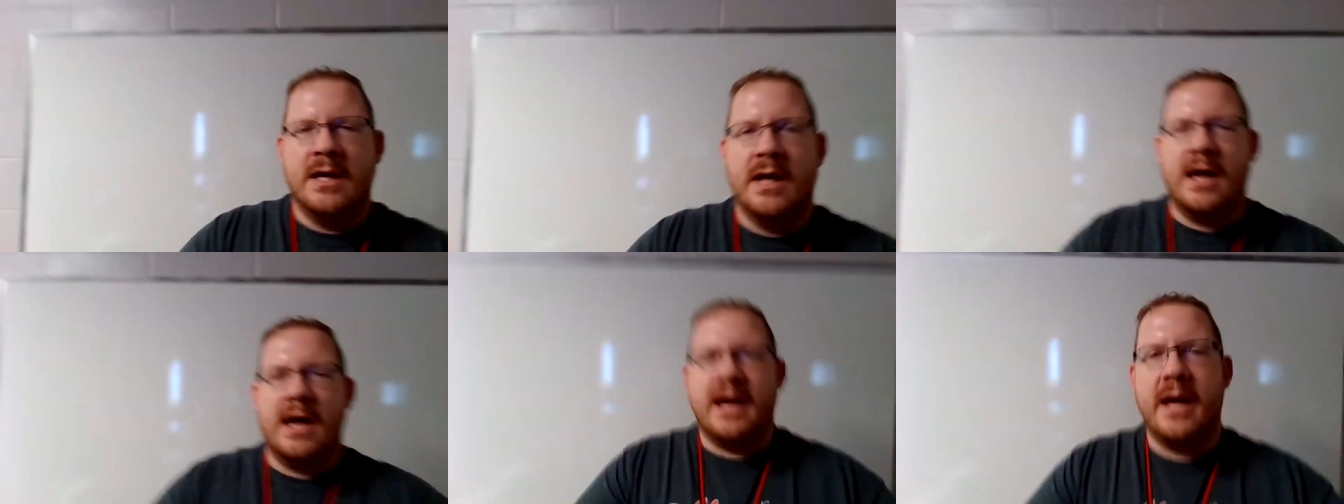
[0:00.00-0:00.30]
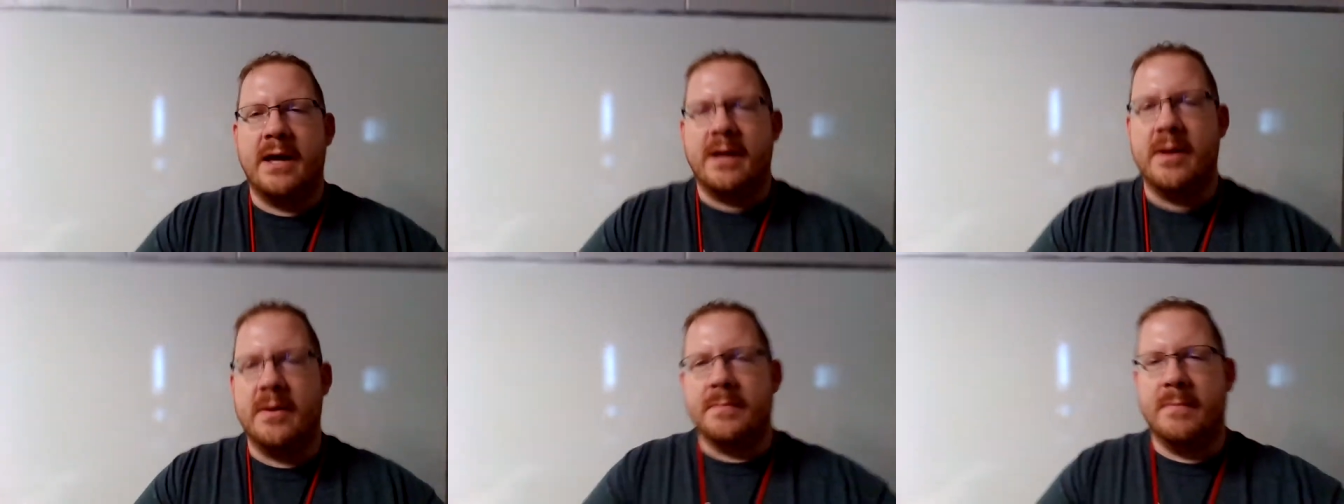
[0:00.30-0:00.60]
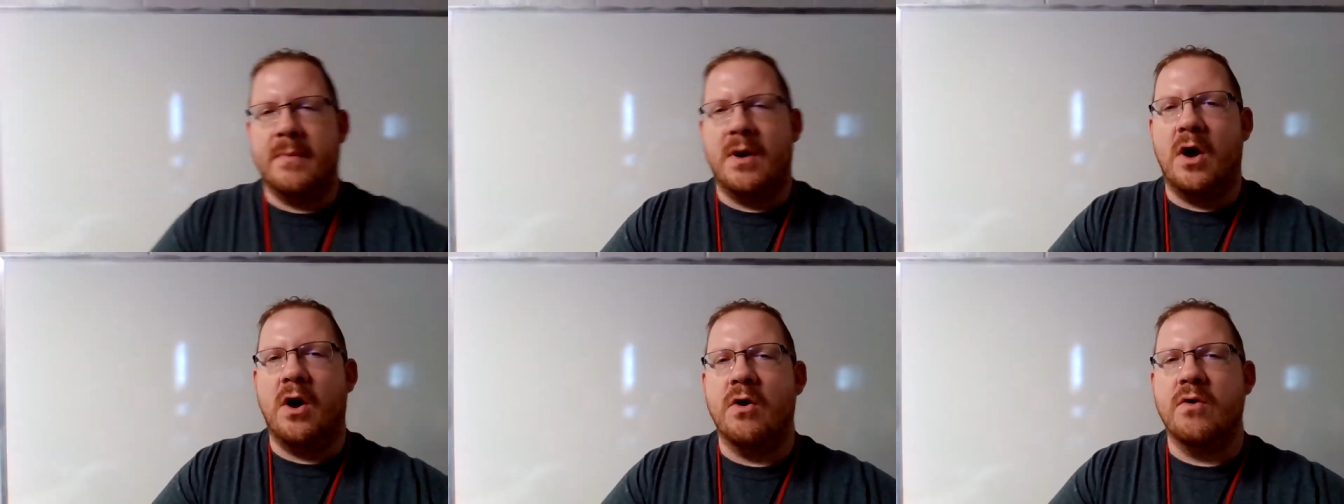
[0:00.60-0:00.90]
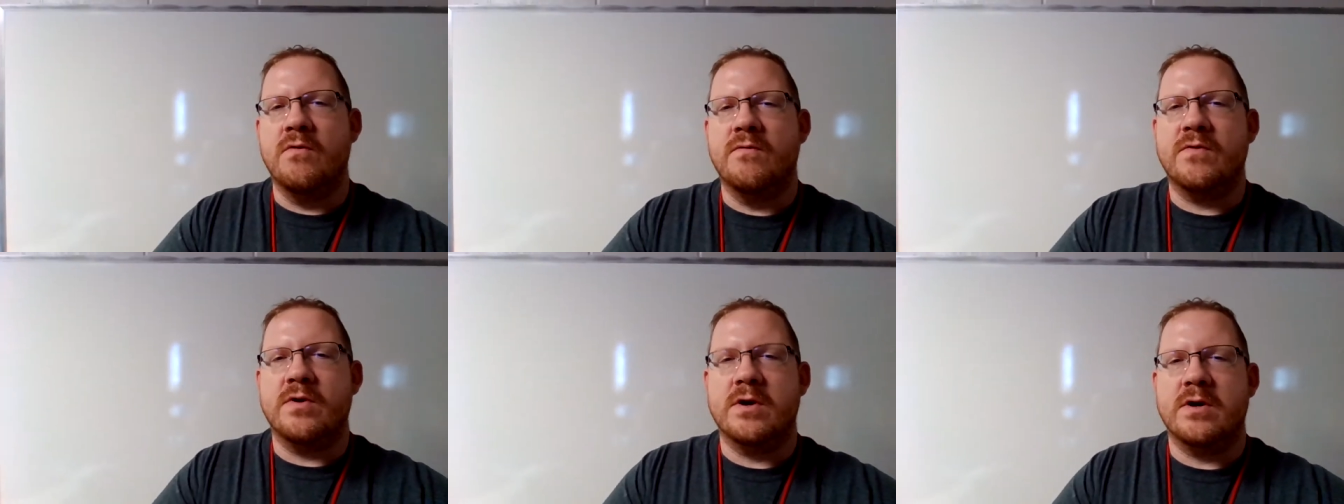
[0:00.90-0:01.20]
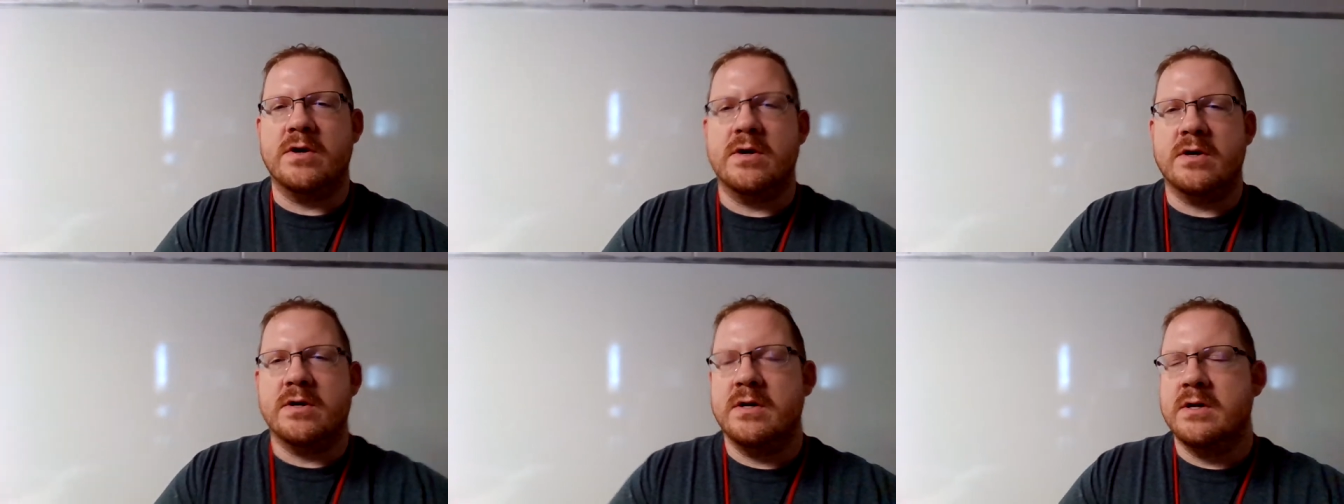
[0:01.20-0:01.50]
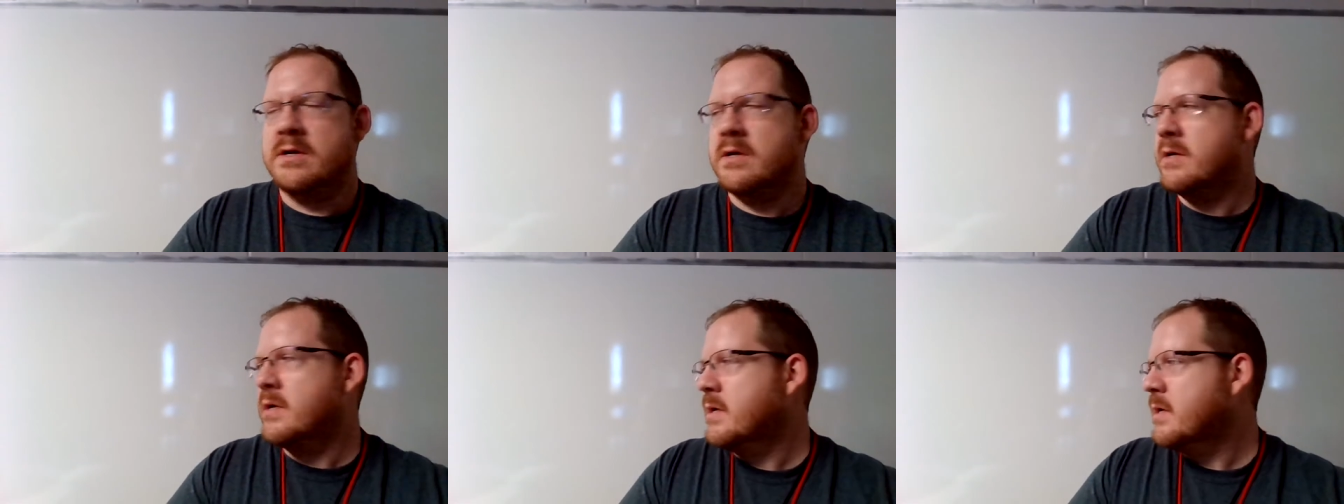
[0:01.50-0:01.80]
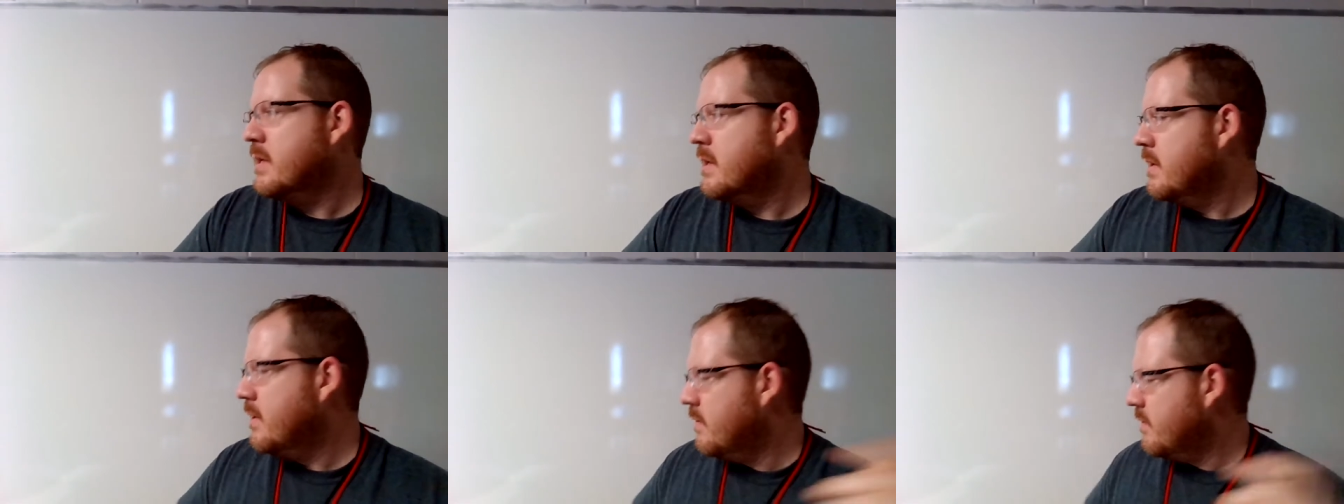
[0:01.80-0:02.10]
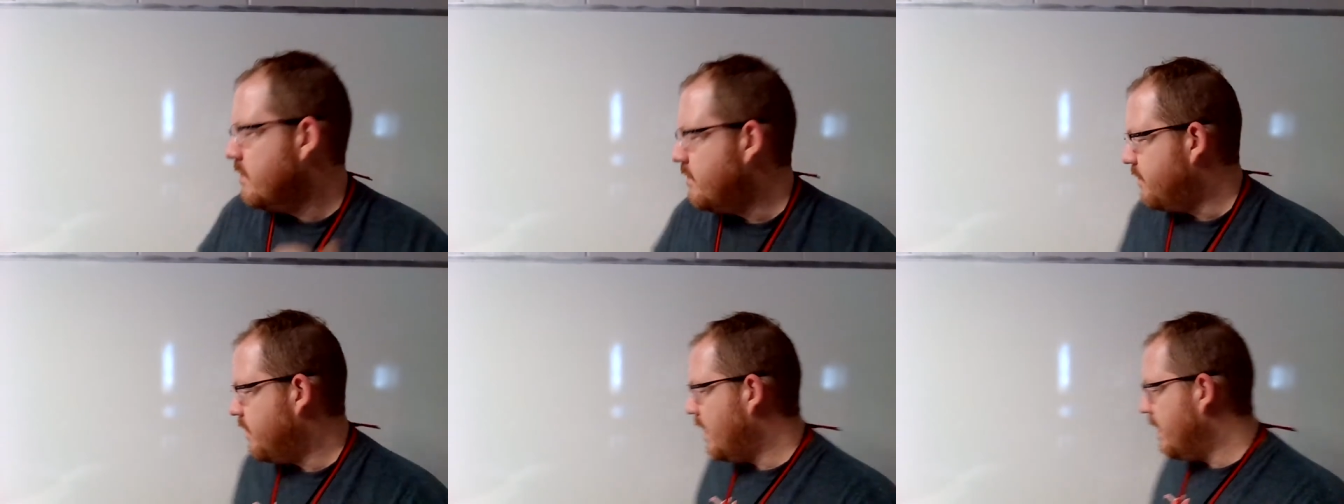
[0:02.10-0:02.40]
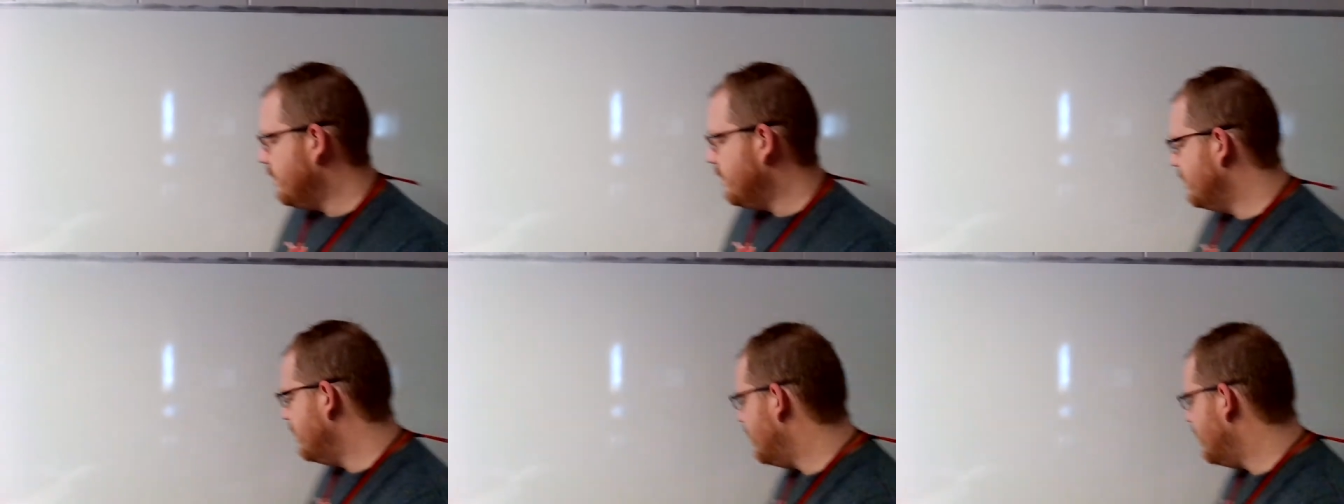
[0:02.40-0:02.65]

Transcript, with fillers: um, over from